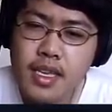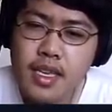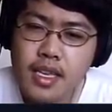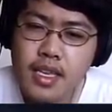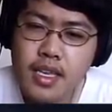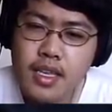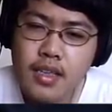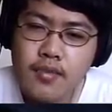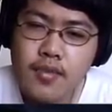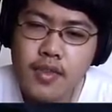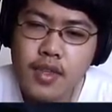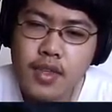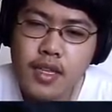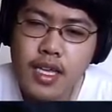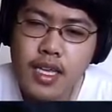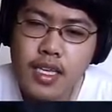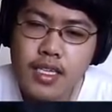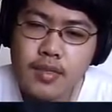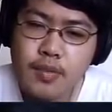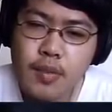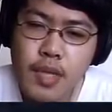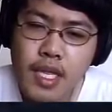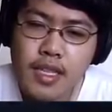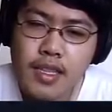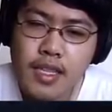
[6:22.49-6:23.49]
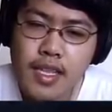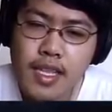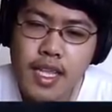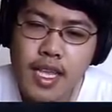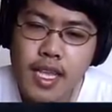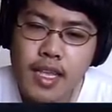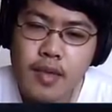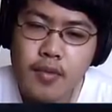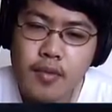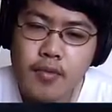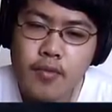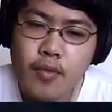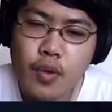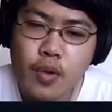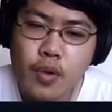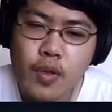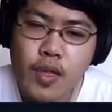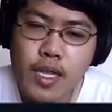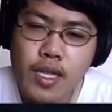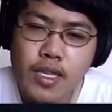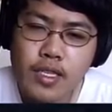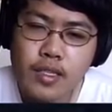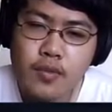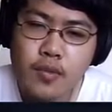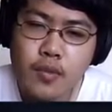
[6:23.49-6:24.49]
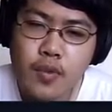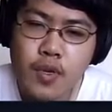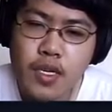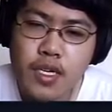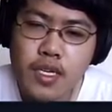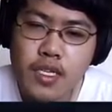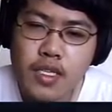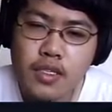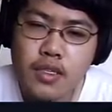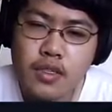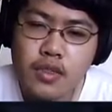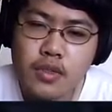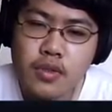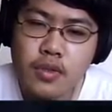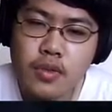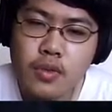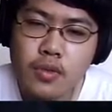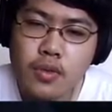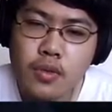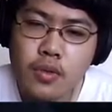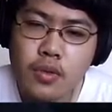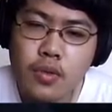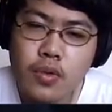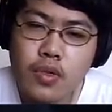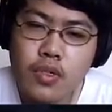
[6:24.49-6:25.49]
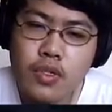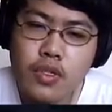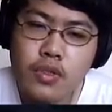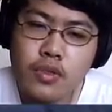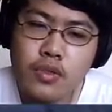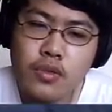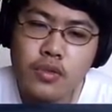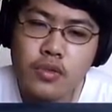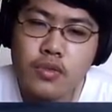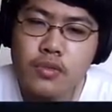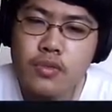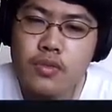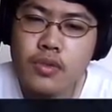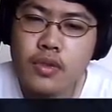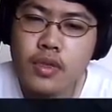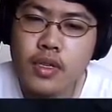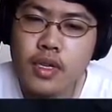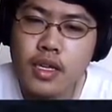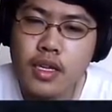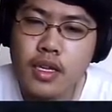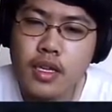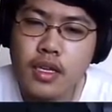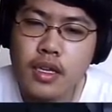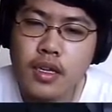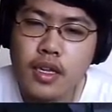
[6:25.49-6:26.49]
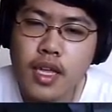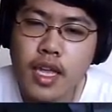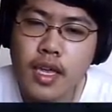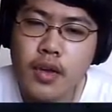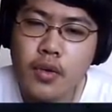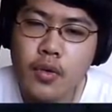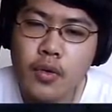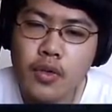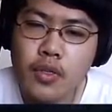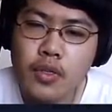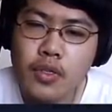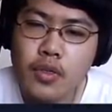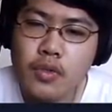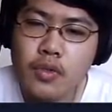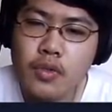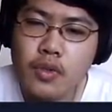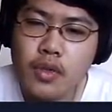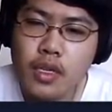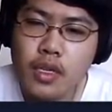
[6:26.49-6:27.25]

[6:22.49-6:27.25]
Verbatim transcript: If you guys played the game of Borderlands one and two, or two, uh, and or two,